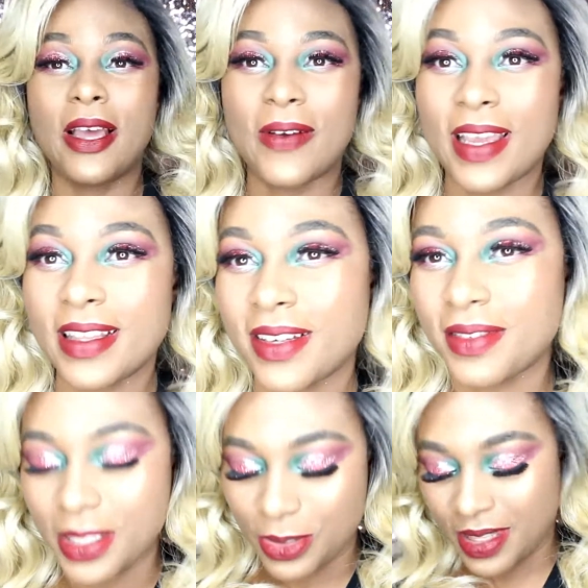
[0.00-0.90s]
Okay,
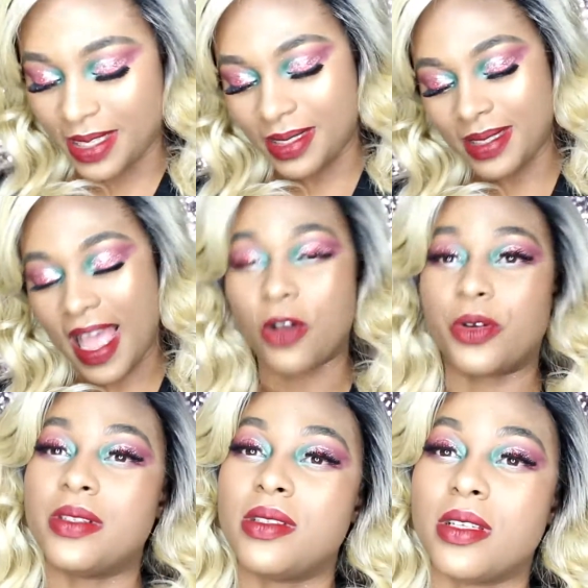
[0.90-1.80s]
lovely, so this is how
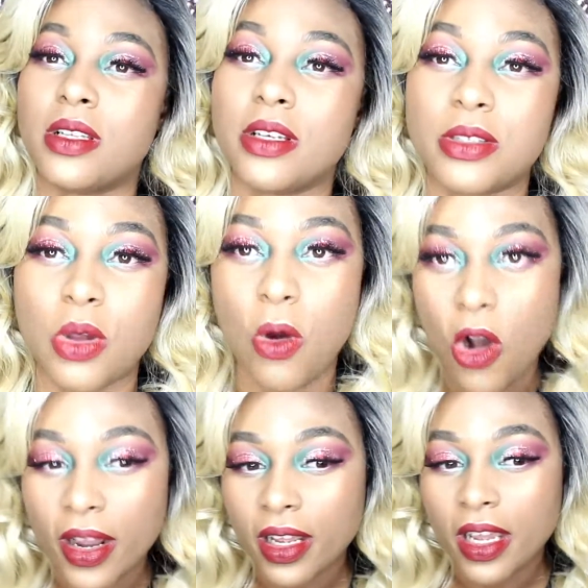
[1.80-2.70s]
Kristen looks
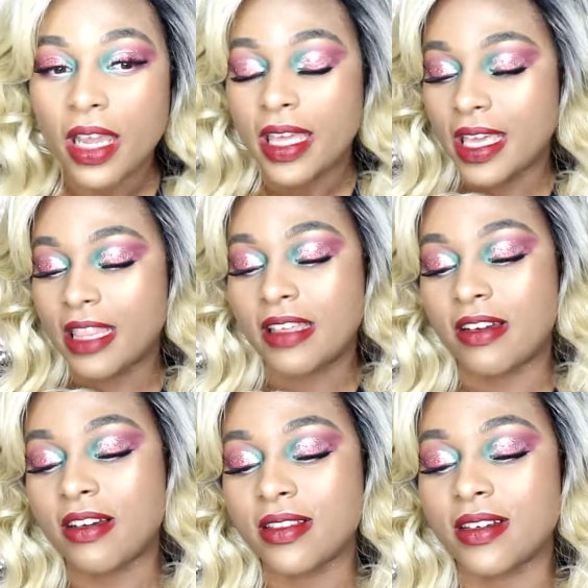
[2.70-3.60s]
on in the
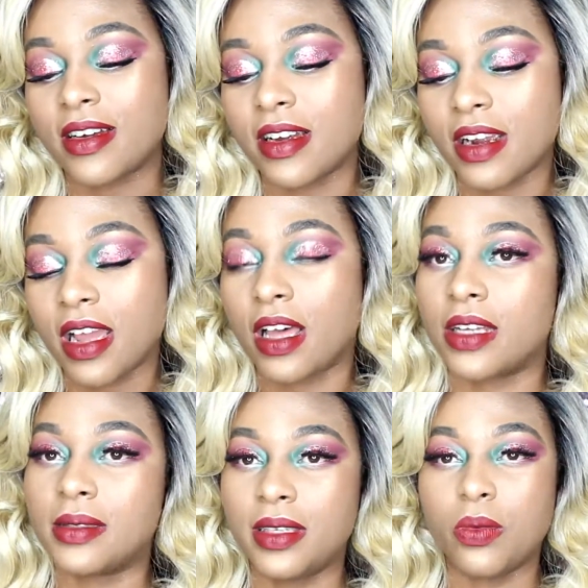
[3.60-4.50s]
color
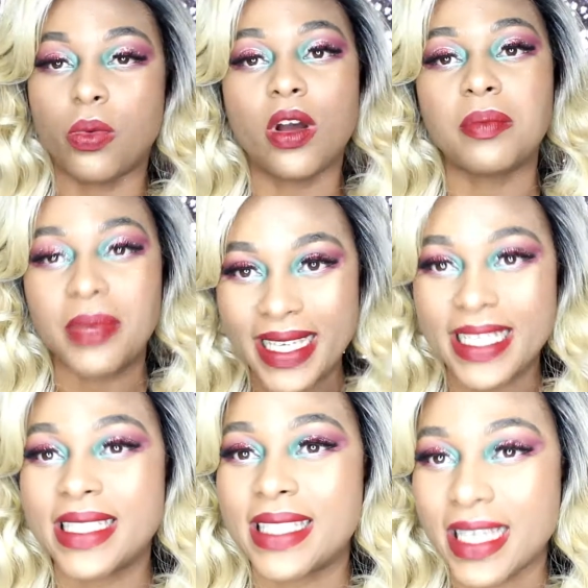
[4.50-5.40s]

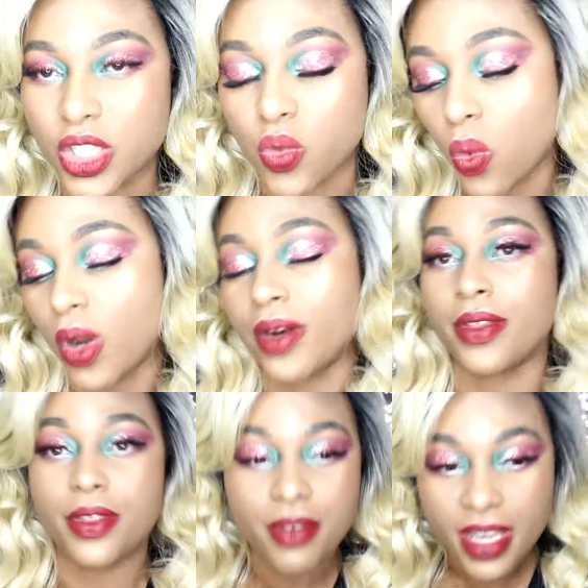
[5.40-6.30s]

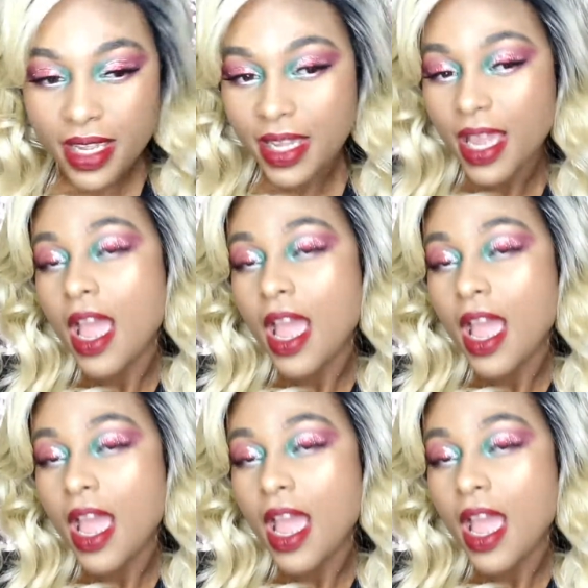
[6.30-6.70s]
T1B613.